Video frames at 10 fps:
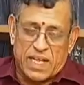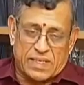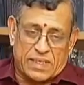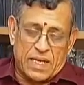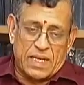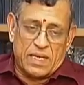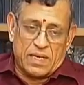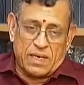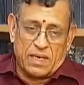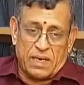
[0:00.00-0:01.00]
days,
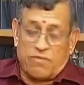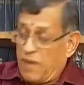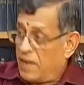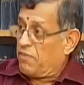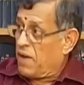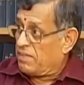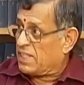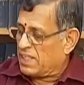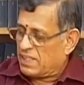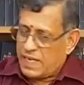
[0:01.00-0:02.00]

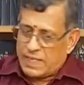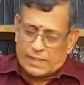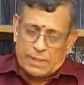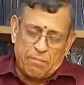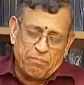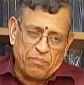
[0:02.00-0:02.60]
5-6 days.